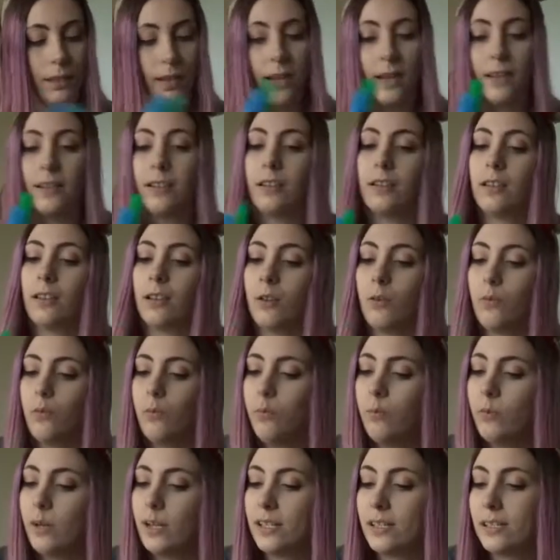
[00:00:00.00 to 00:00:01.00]
And then I
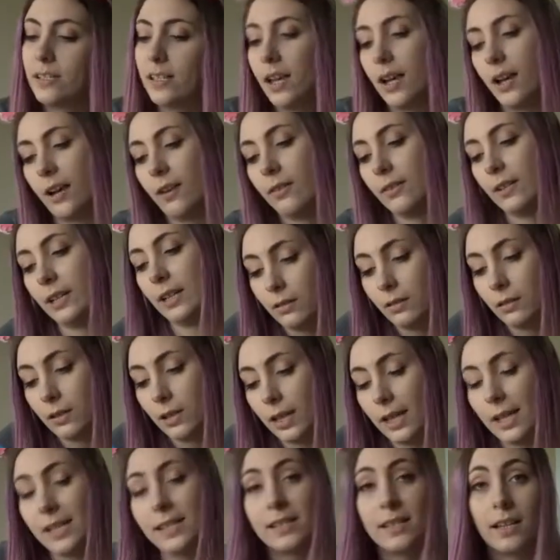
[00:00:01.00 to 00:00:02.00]
always carry
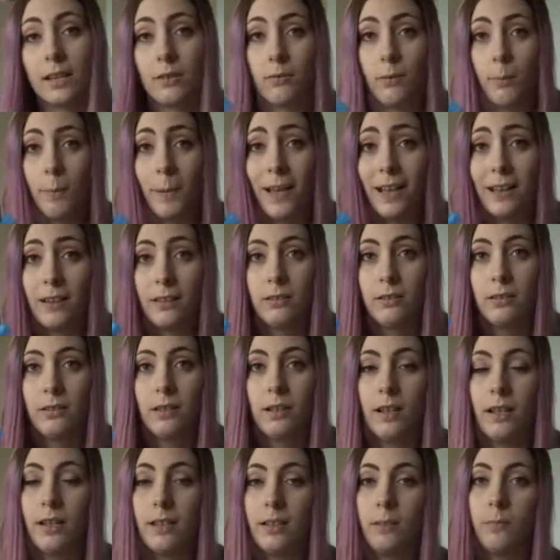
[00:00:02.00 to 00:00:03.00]
insect repellent,
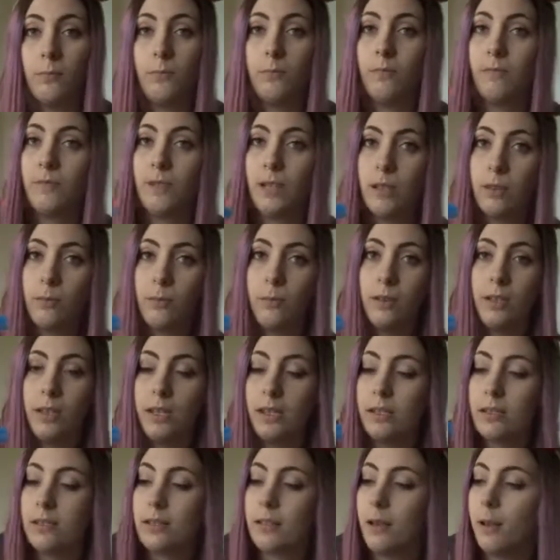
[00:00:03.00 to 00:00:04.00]
and then the other one
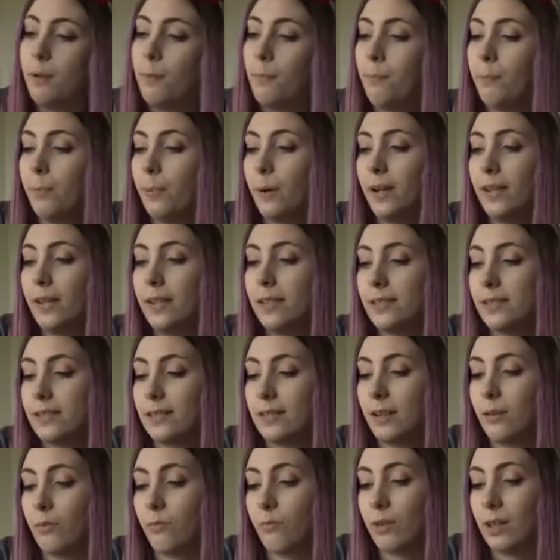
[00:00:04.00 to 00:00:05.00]
is Bite
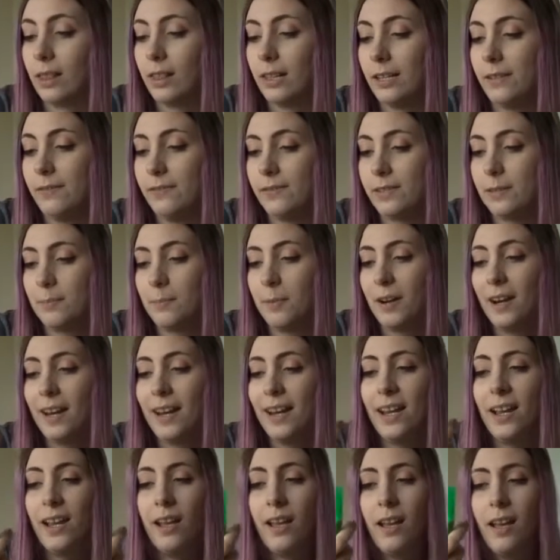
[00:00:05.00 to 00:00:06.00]
Instinct Relief
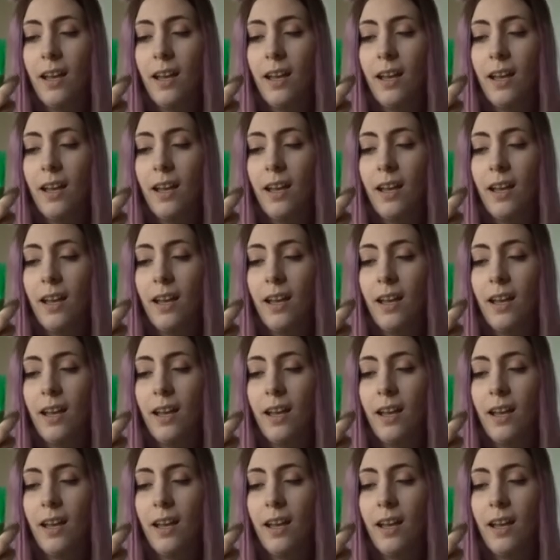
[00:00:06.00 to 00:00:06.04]
Spray.